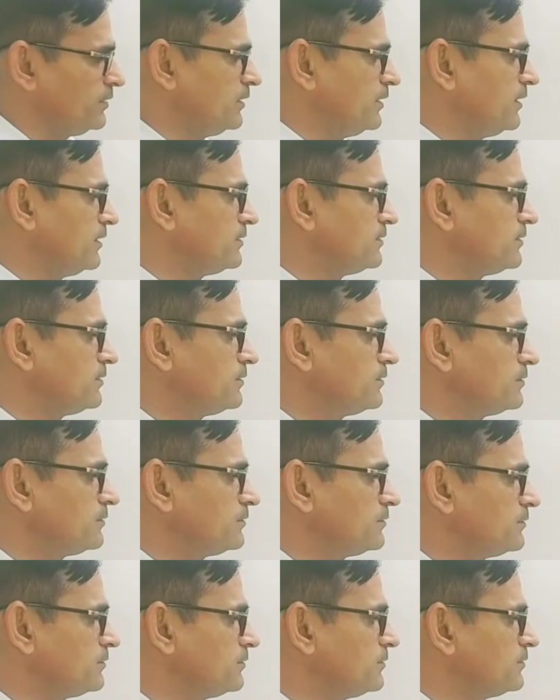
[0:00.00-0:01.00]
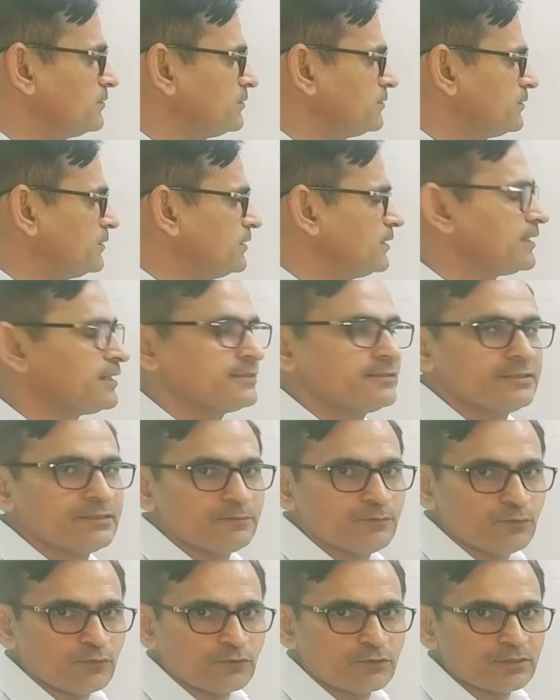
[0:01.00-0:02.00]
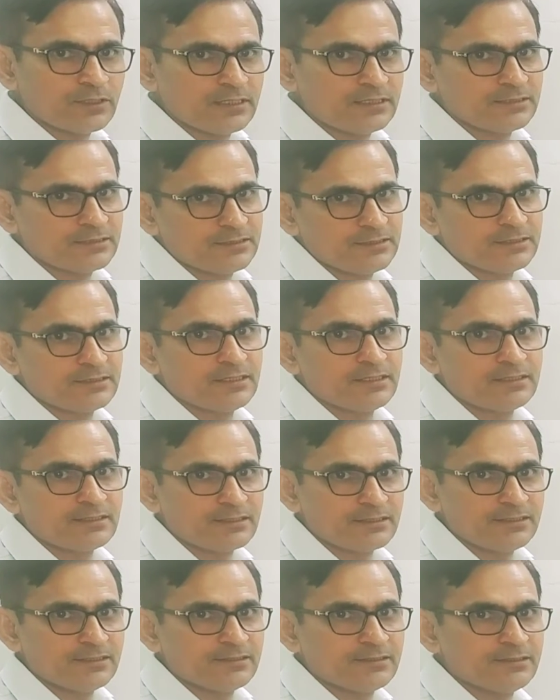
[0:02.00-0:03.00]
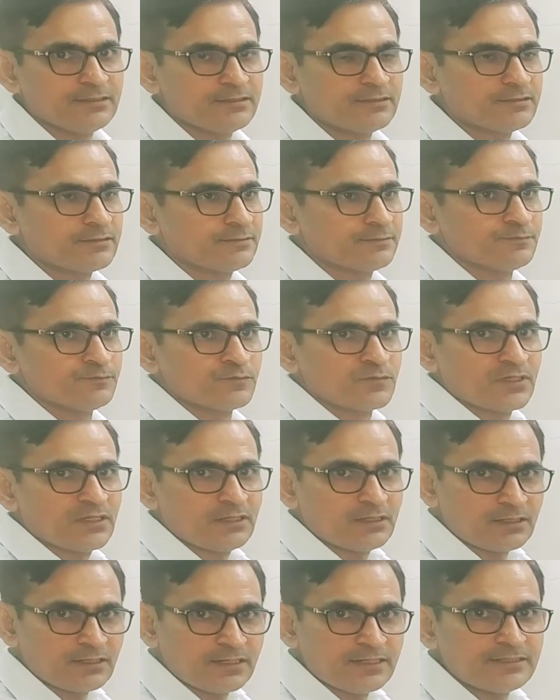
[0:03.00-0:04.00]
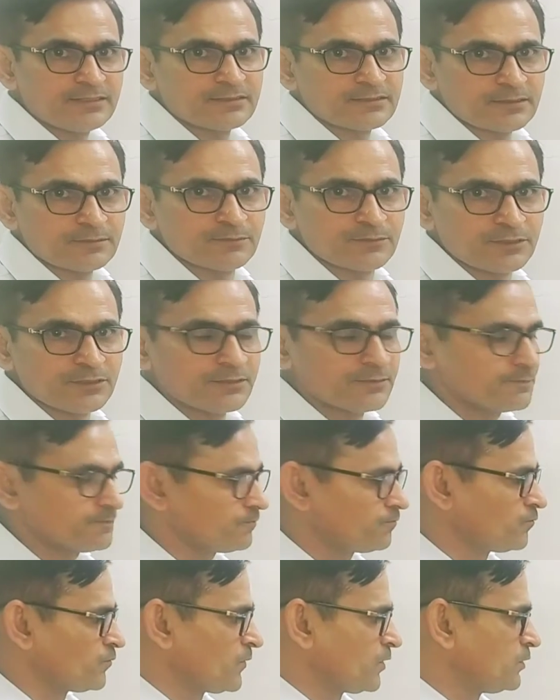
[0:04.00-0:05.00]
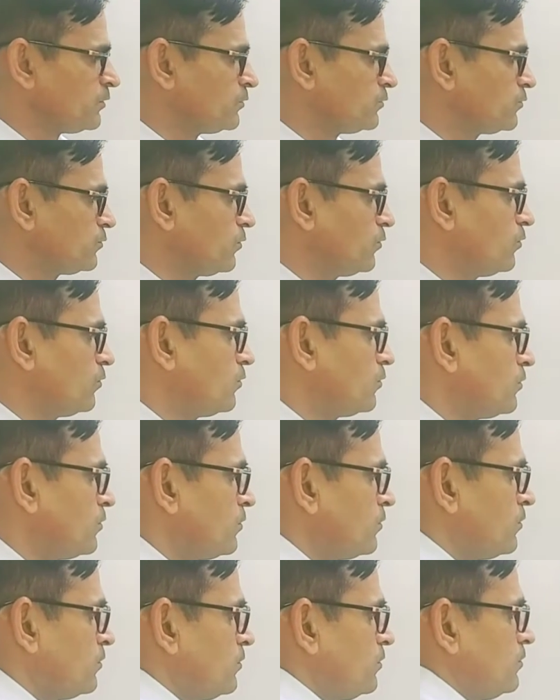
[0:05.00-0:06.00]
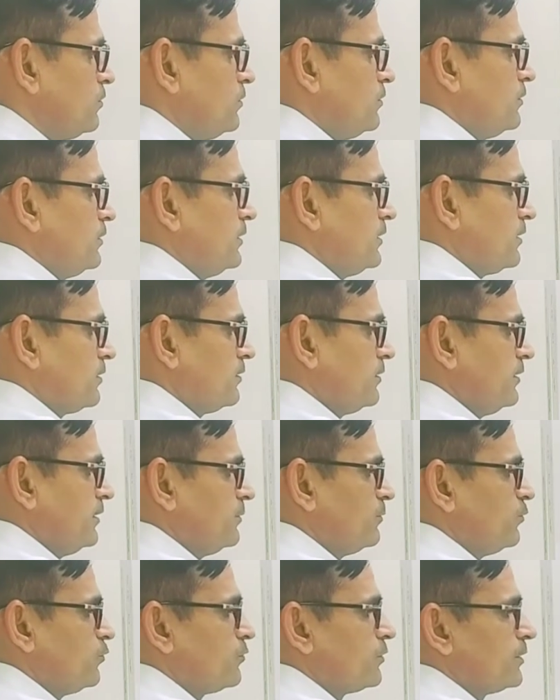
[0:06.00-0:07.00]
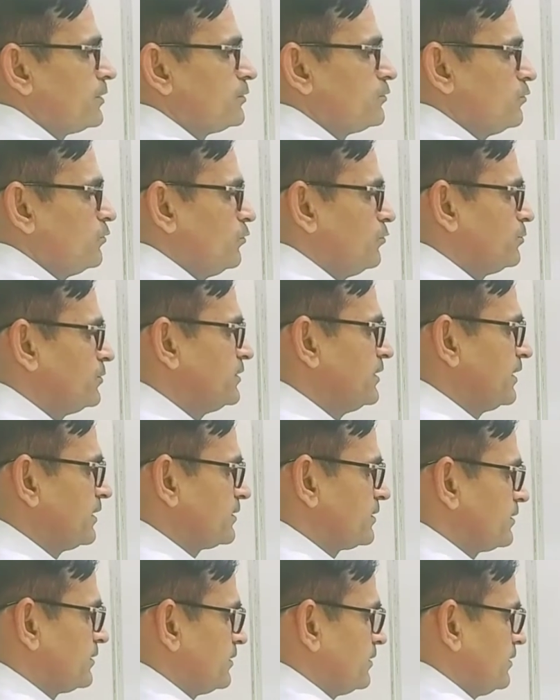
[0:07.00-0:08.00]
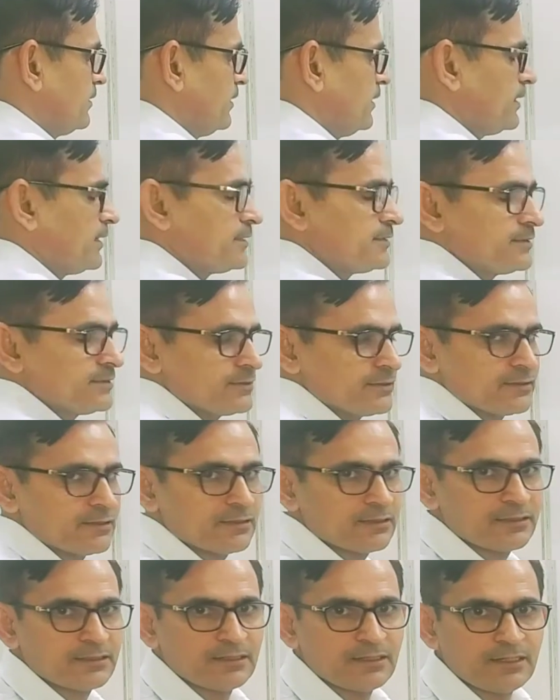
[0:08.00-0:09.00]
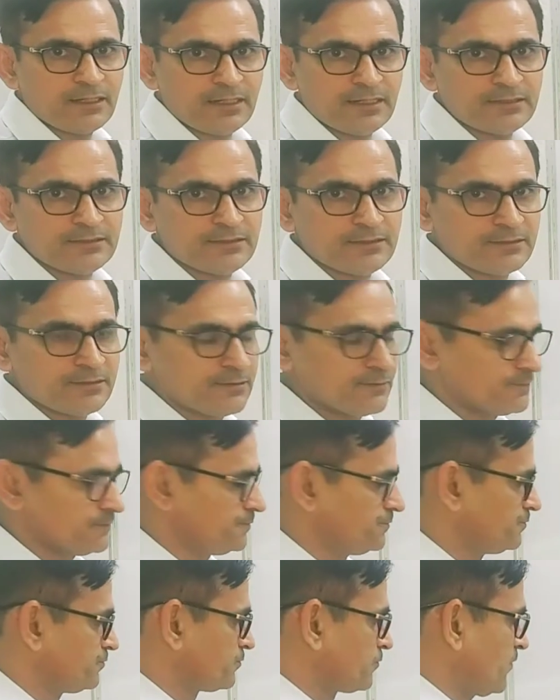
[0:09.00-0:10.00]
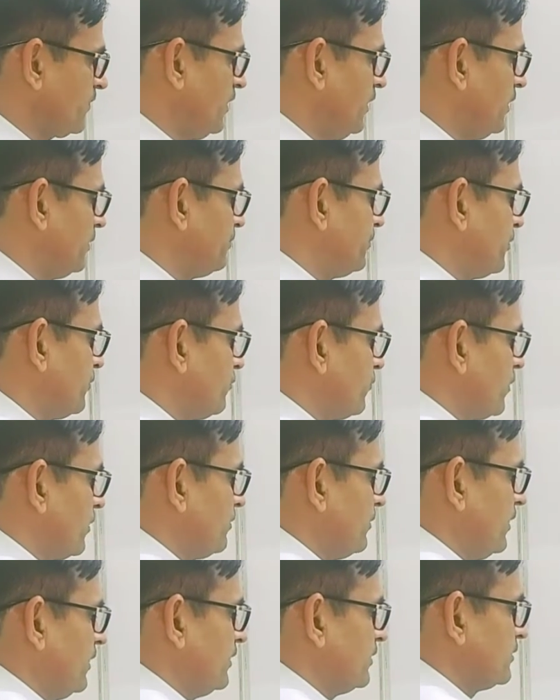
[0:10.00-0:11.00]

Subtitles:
She has a book, and she can read it, write something. So here a book is object, has is helping verb,